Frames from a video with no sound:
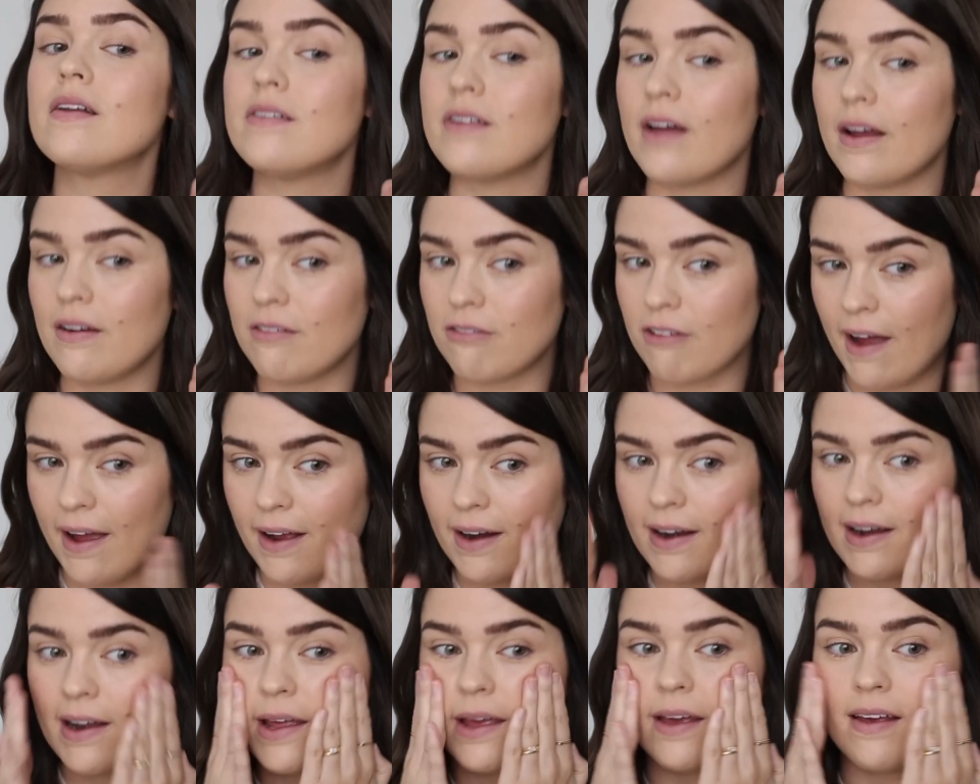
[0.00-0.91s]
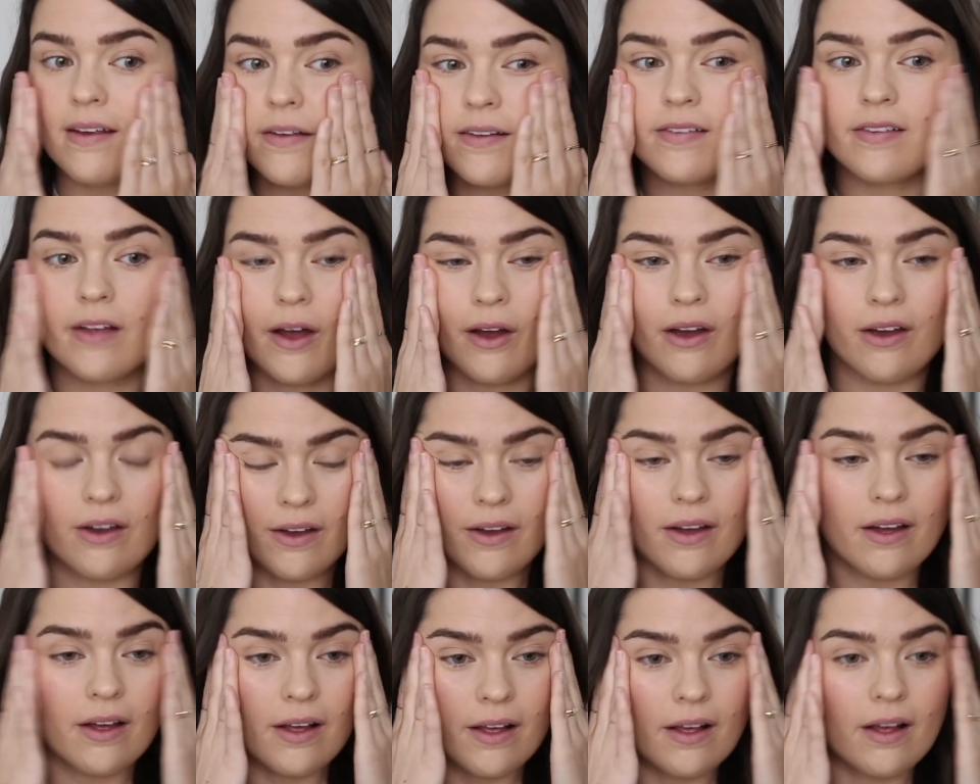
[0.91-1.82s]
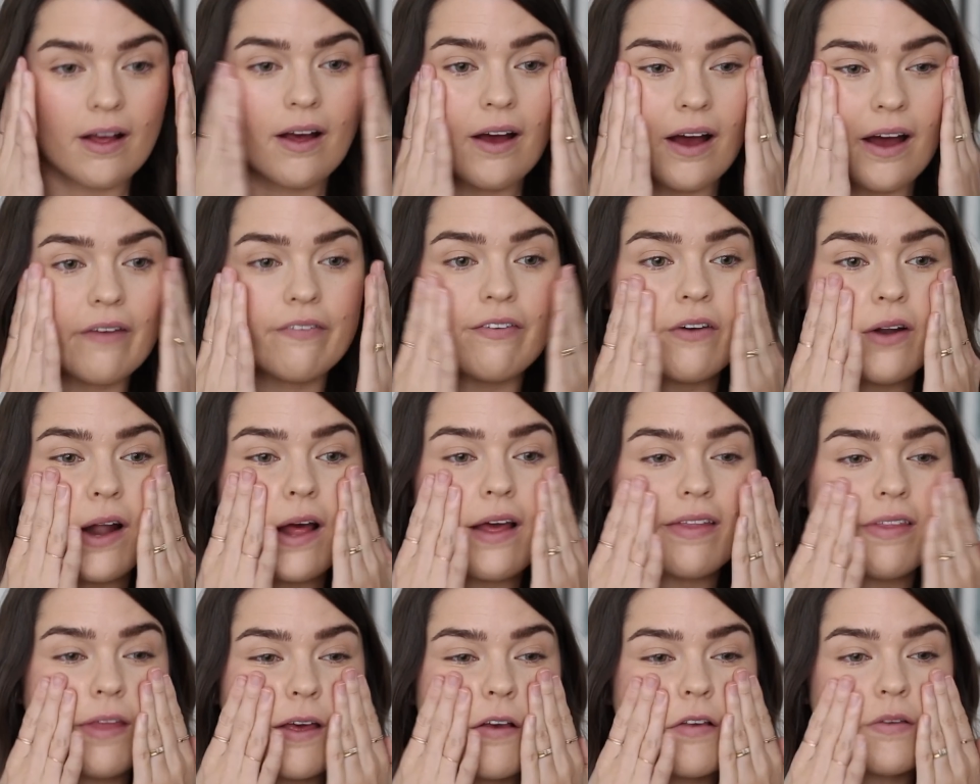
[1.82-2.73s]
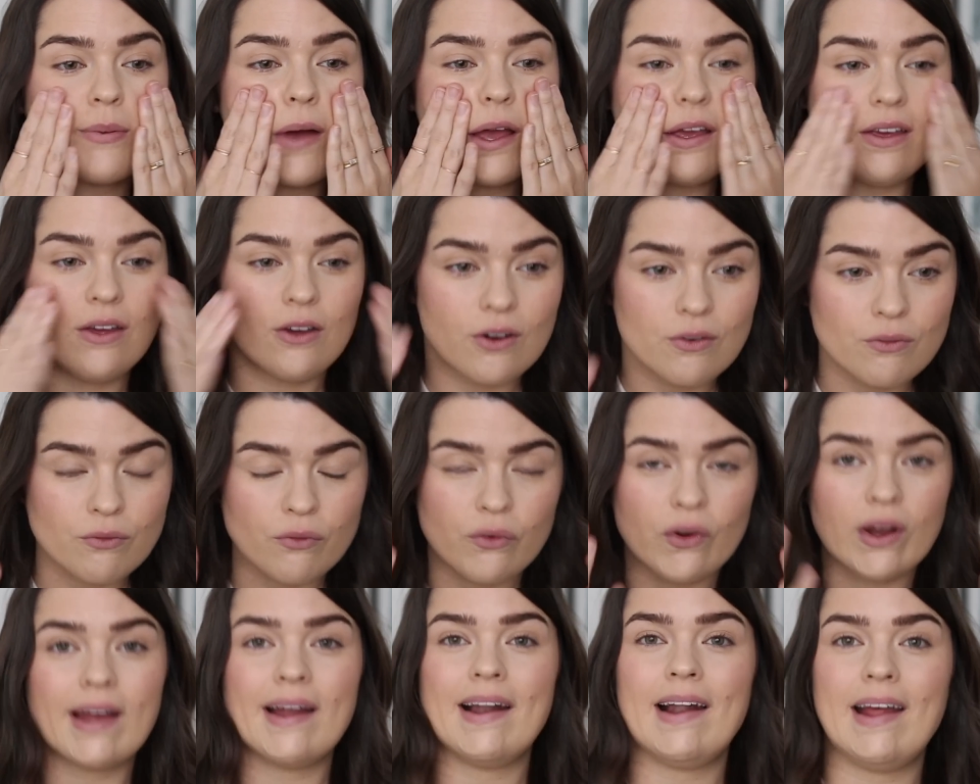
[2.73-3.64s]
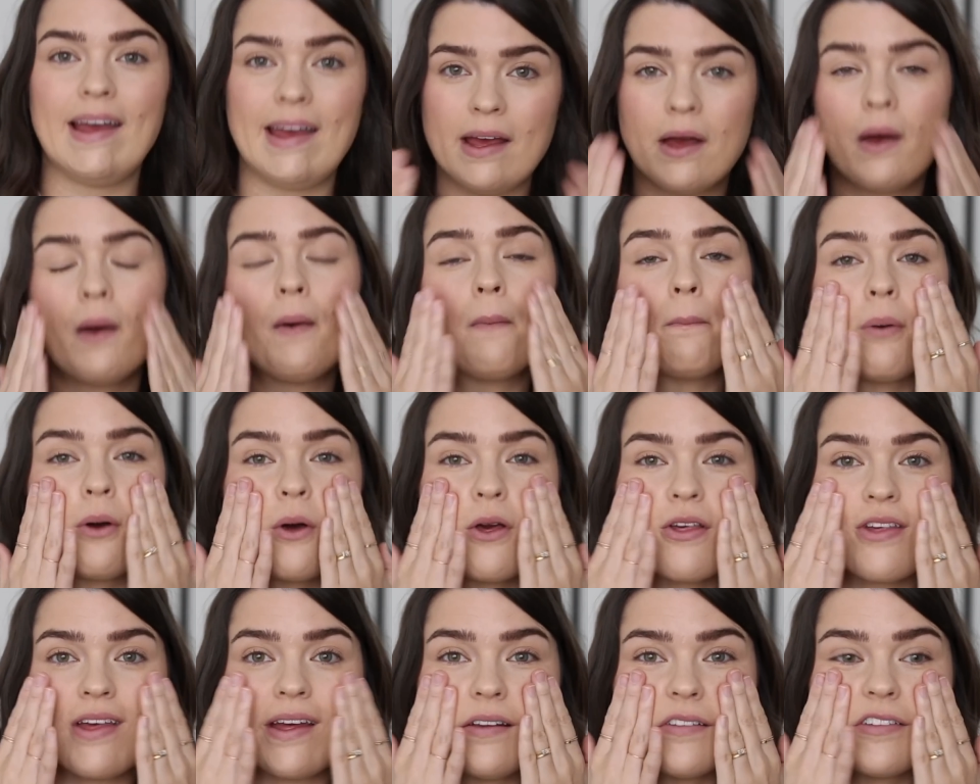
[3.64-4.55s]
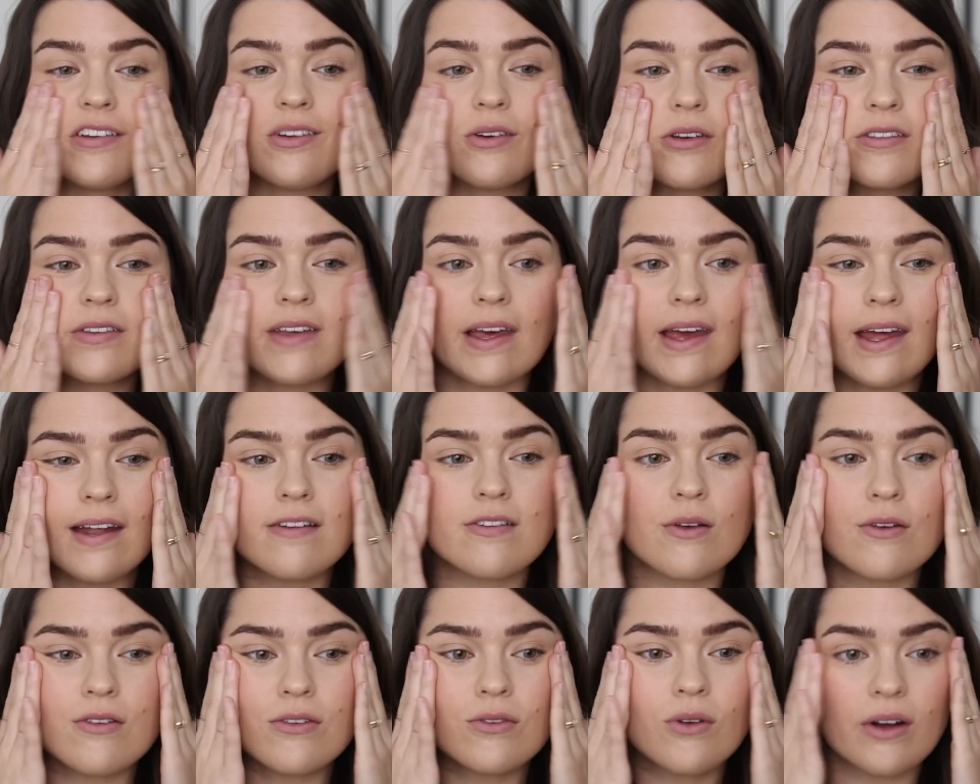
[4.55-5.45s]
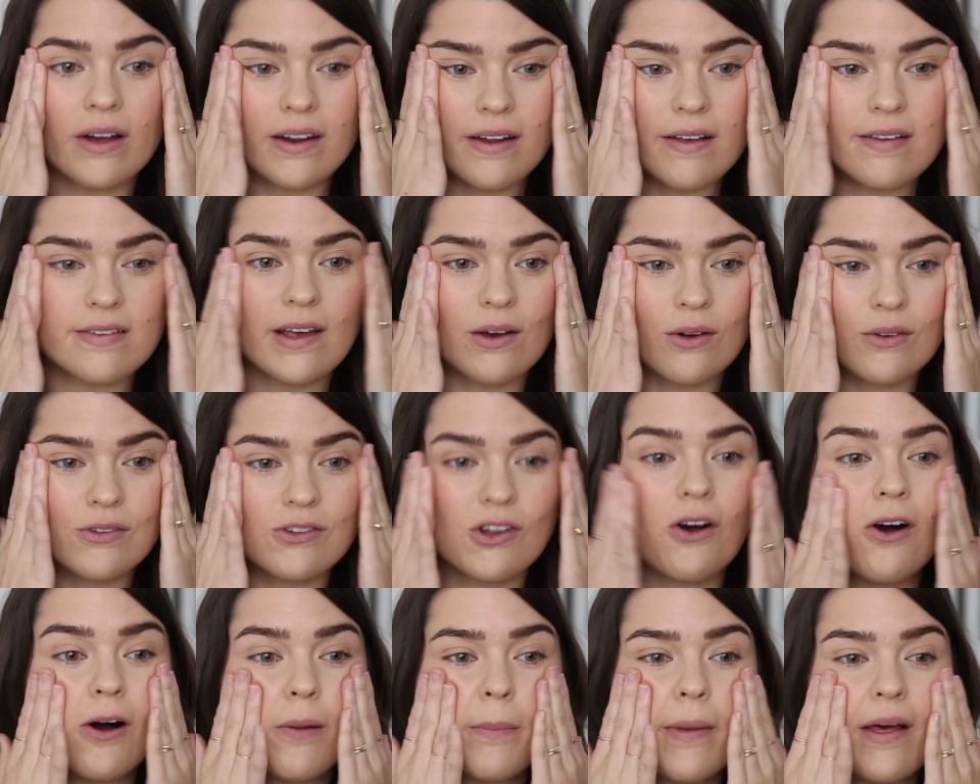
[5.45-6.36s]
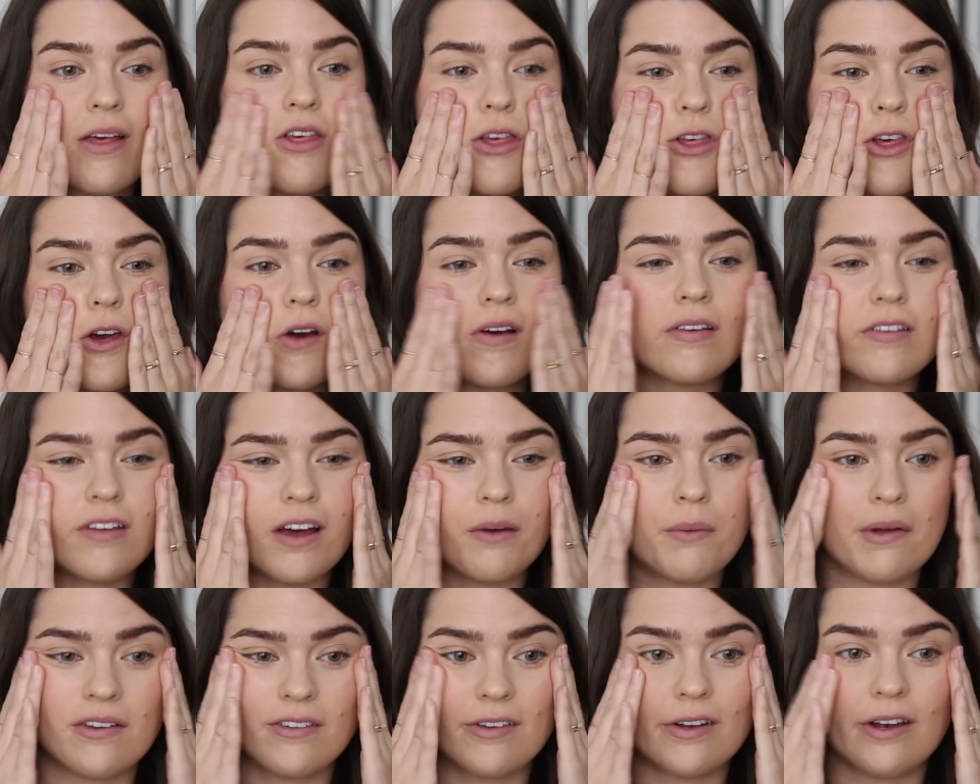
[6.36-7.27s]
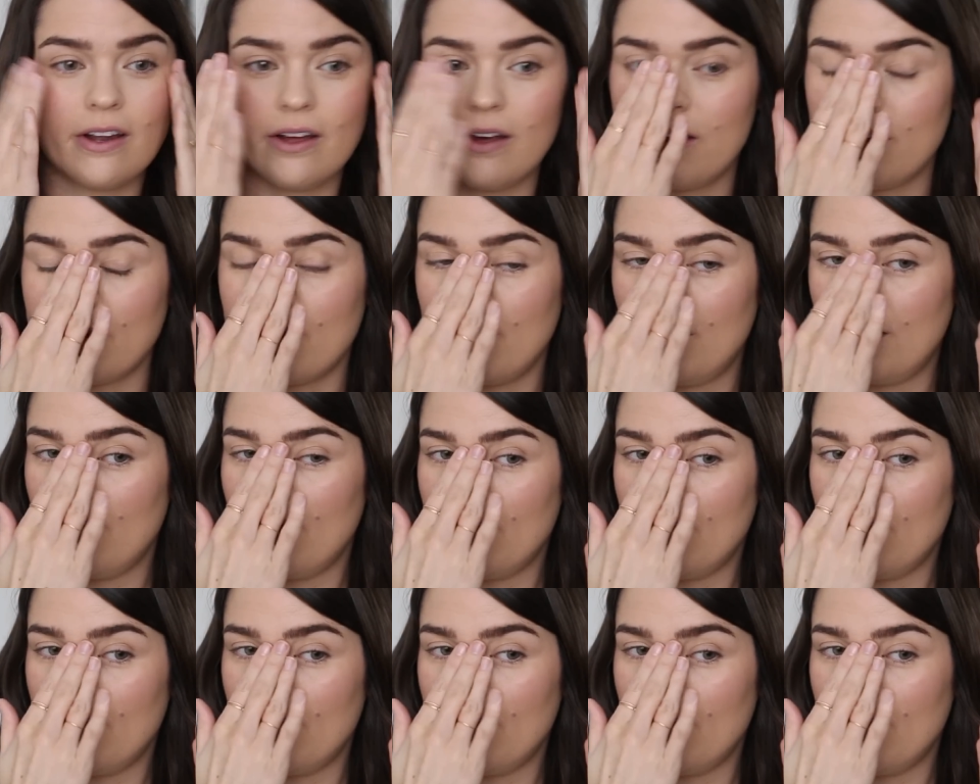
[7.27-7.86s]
directly. So I feel like this way you can really push it into your skin so it's not going to sit on top, it's just going to look